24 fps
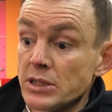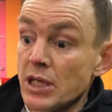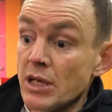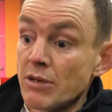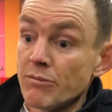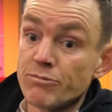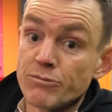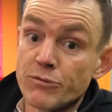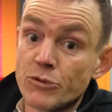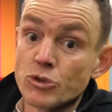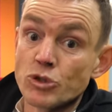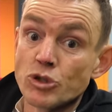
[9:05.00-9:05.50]
in
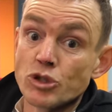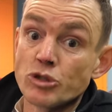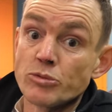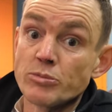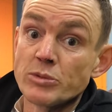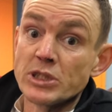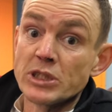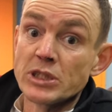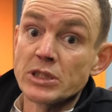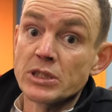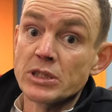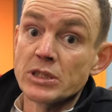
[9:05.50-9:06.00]
front of
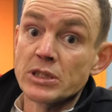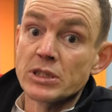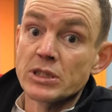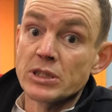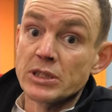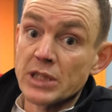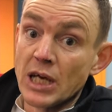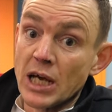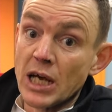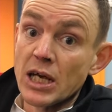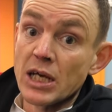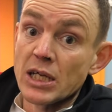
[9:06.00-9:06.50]
me
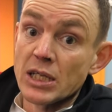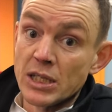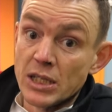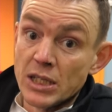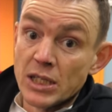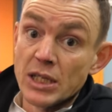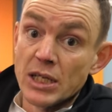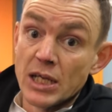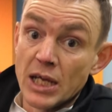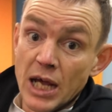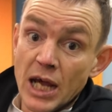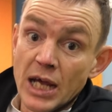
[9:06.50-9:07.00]
that
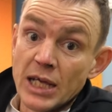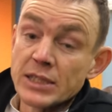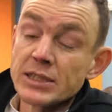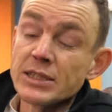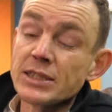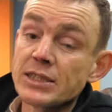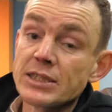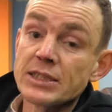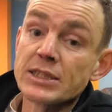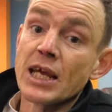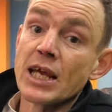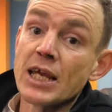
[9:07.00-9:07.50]
I can
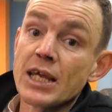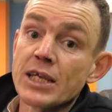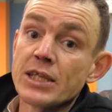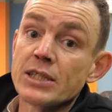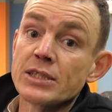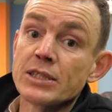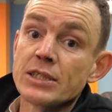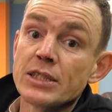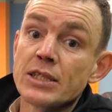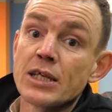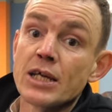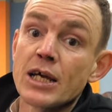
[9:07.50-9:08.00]
take
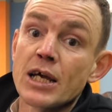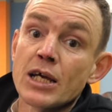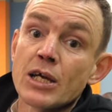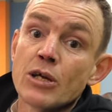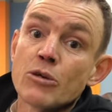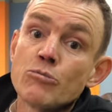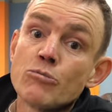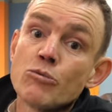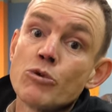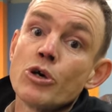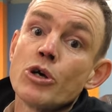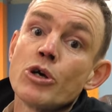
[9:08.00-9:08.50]
and I
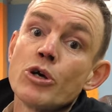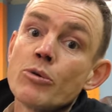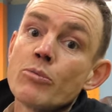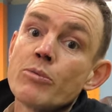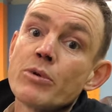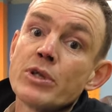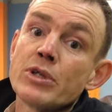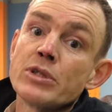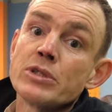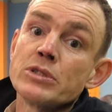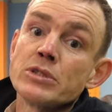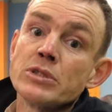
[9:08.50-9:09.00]
can work
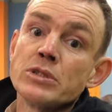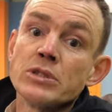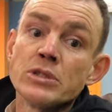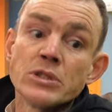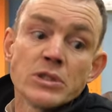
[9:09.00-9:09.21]
with and